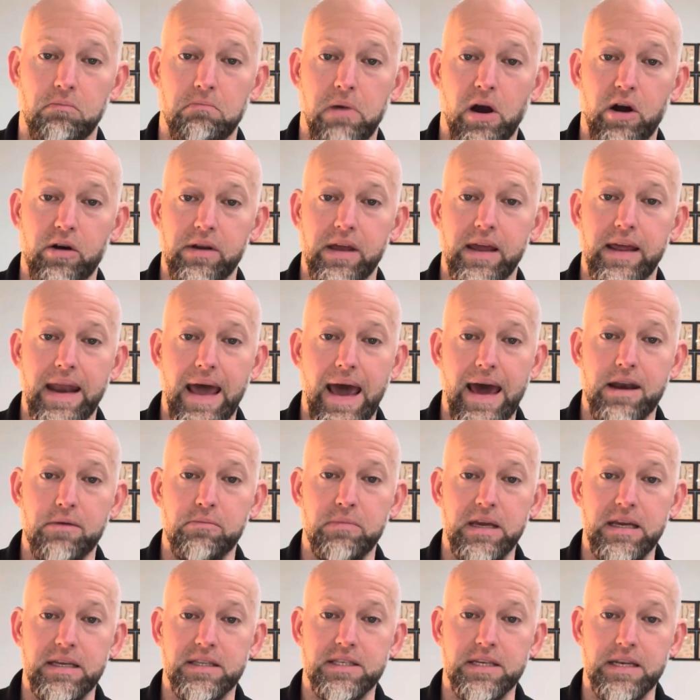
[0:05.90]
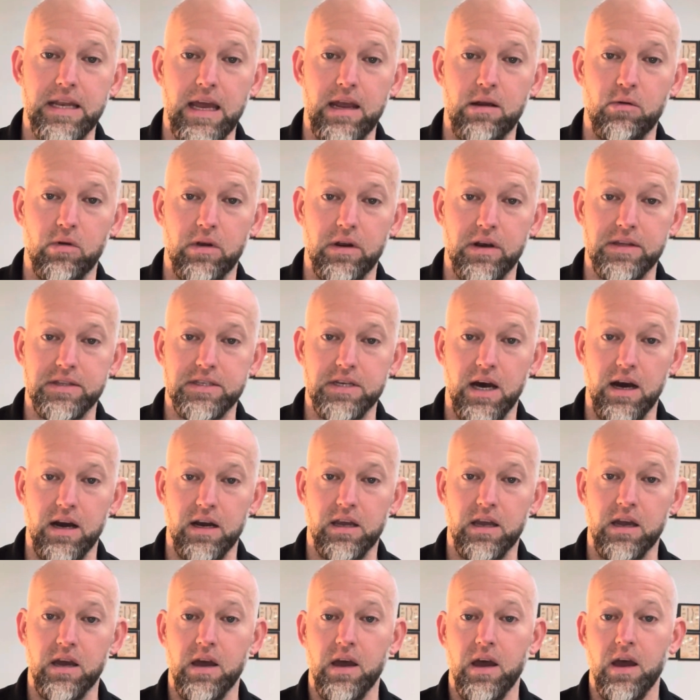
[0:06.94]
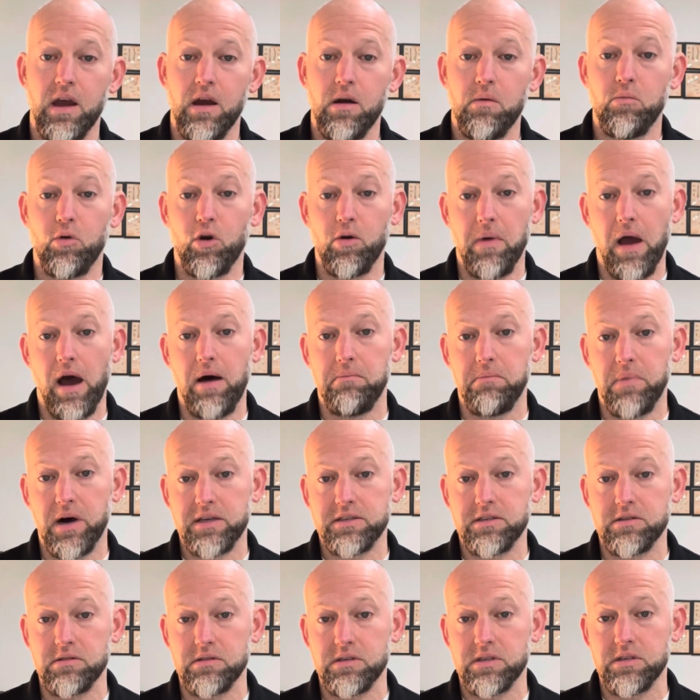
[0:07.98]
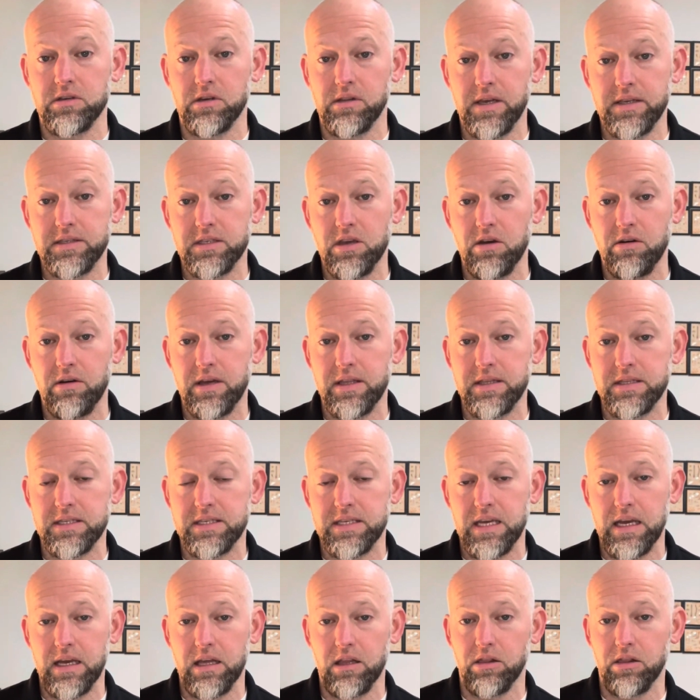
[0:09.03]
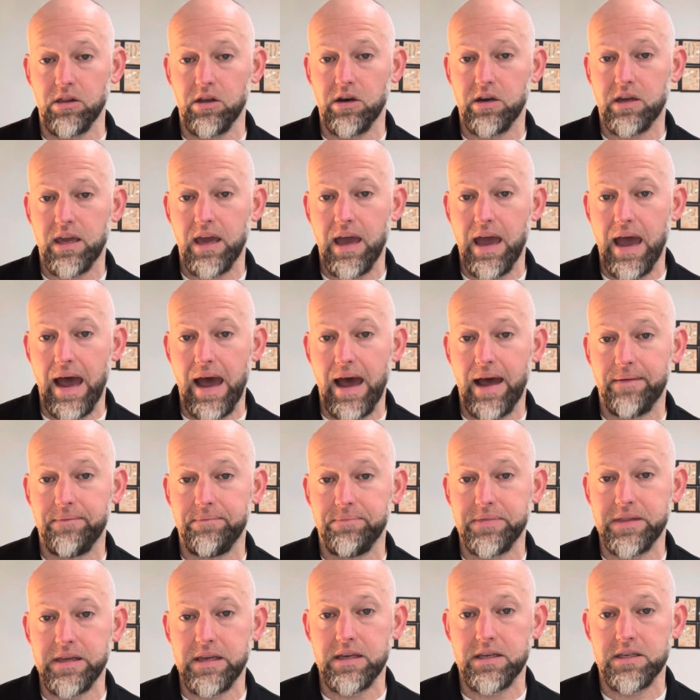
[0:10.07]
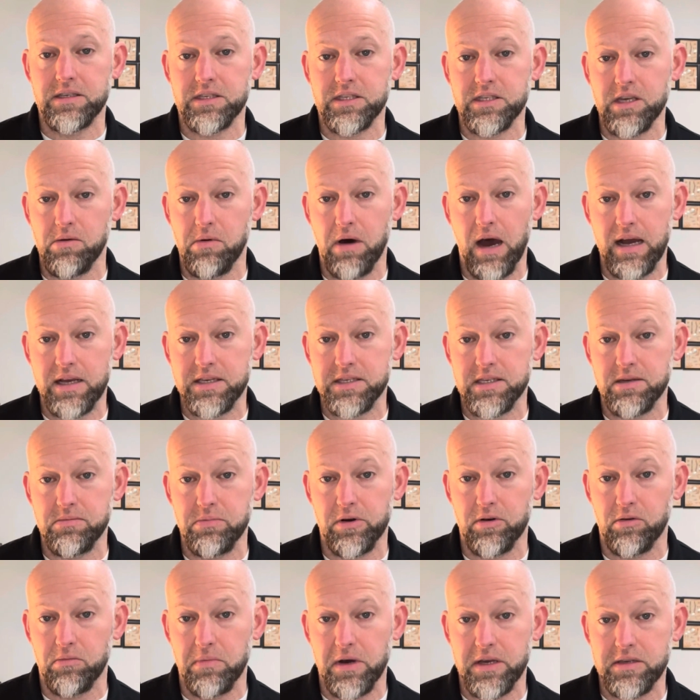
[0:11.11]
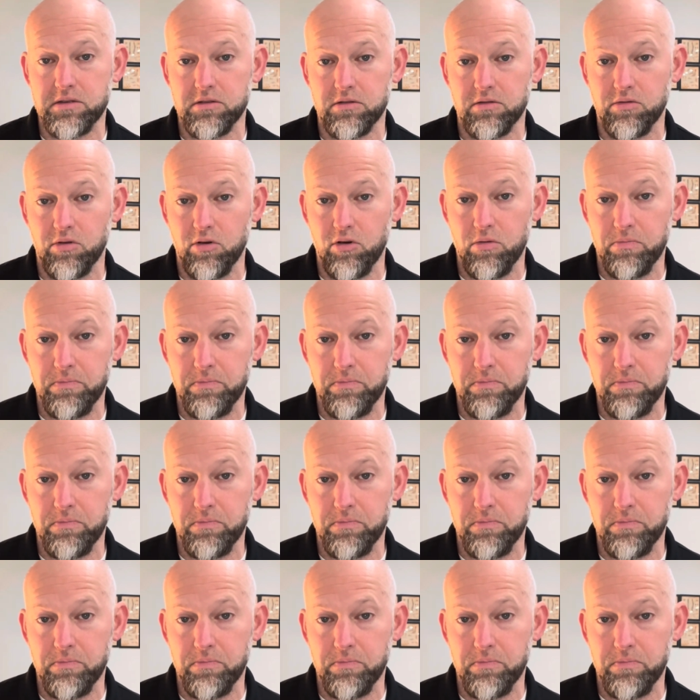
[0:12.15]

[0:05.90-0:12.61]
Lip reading: bony anatomy. Today, we're going to talk more about muscles. So, let's go ahead and take a look at the suboccipital muscle group.